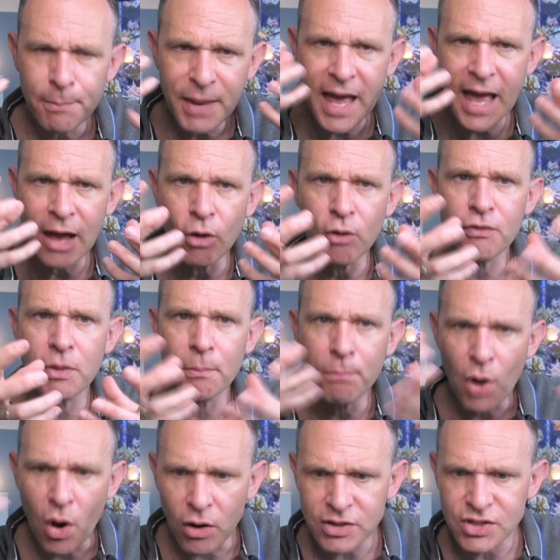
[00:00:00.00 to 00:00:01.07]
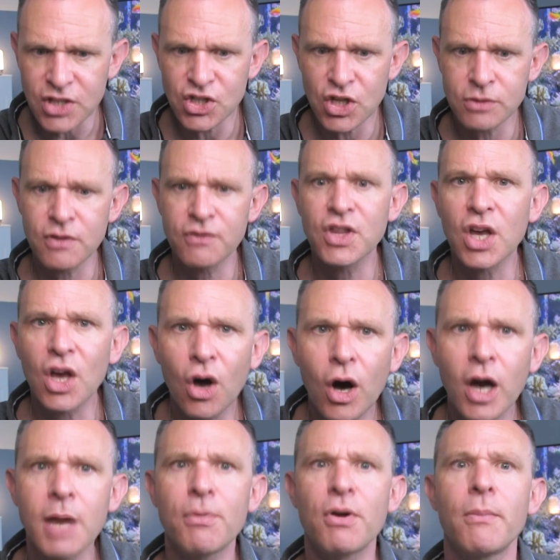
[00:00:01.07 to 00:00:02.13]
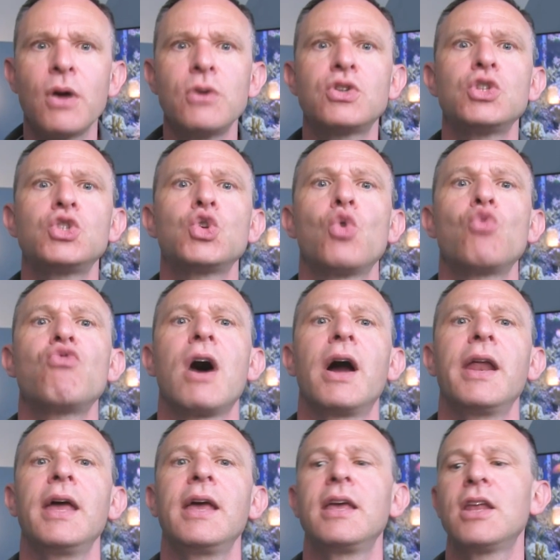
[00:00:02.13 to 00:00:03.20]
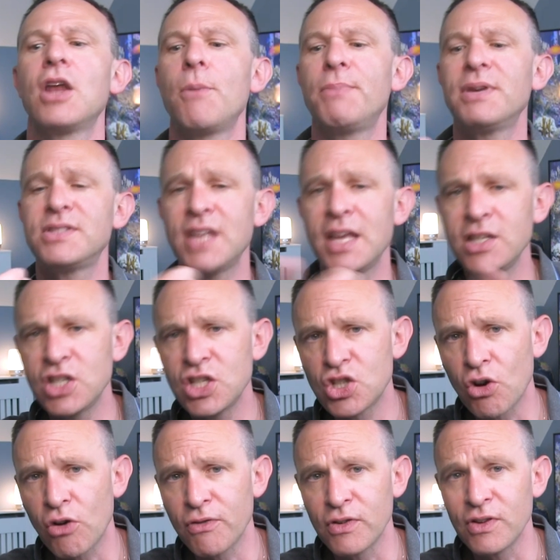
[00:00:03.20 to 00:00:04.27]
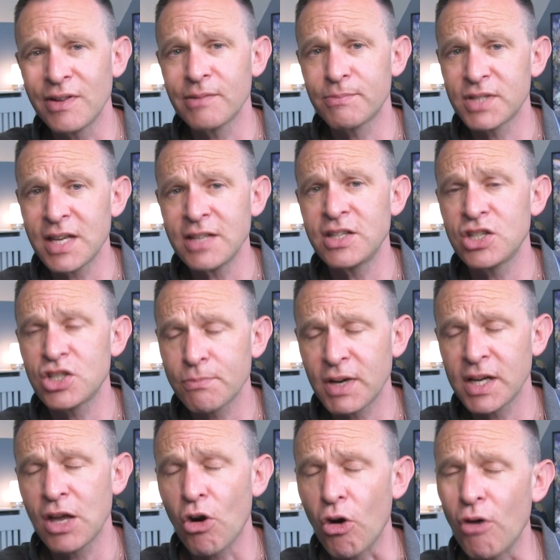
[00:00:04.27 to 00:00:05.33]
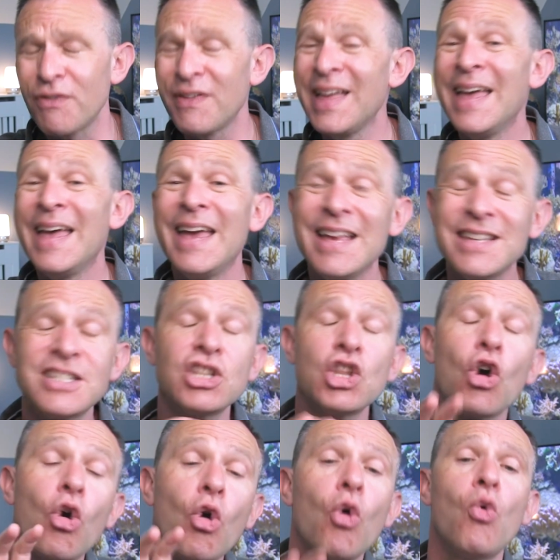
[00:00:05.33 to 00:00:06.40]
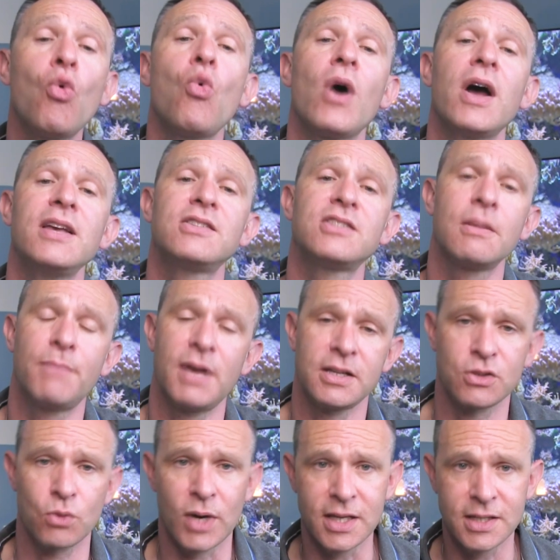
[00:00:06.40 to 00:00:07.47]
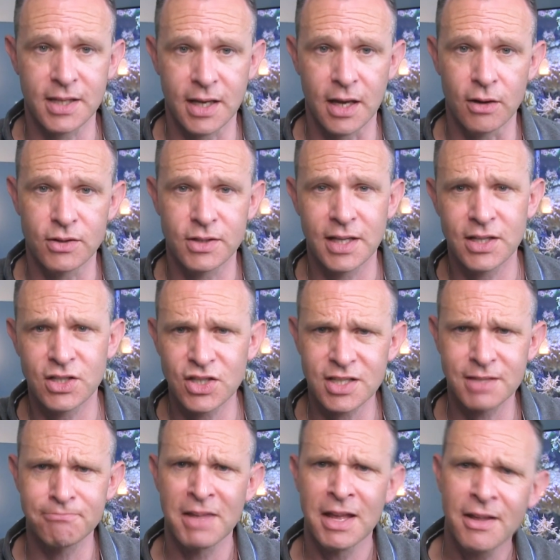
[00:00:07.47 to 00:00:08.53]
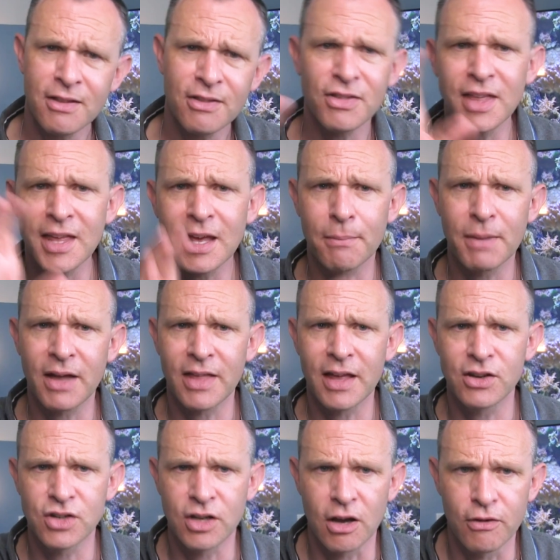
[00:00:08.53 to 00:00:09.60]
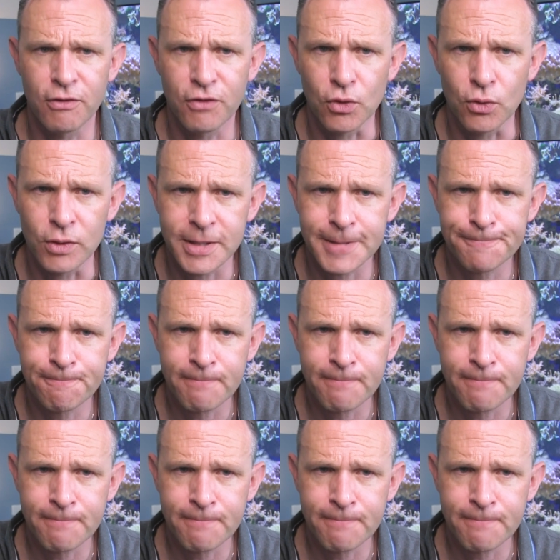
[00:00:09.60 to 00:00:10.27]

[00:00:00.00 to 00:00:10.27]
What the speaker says: a bit out of the box in terms of the kind of promotions you're running. Percentage money off isn't always the best way to go. So let's just think about that as you go forward.